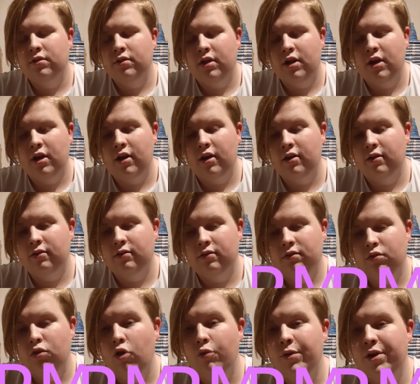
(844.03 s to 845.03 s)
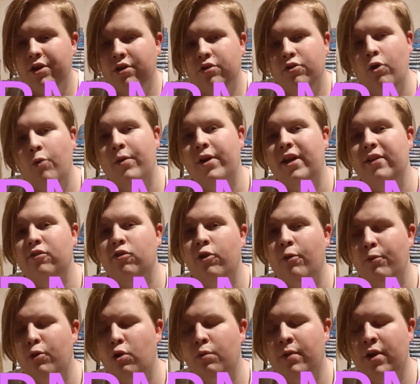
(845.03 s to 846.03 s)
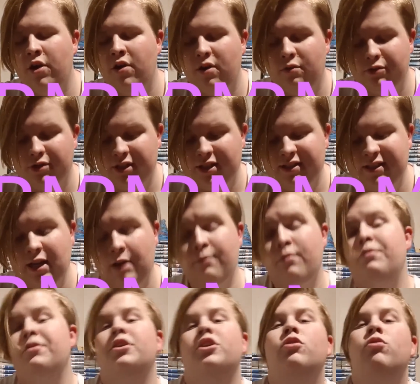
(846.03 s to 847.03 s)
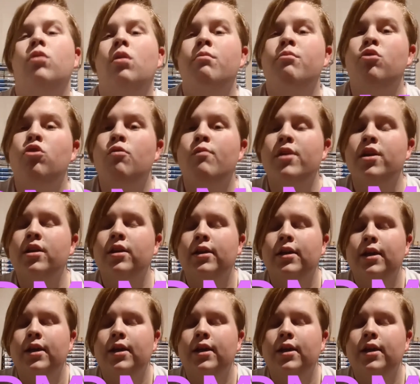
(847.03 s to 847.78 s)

Let's call him Norman. I know that wasn't his name, but I'm going to call him Norman.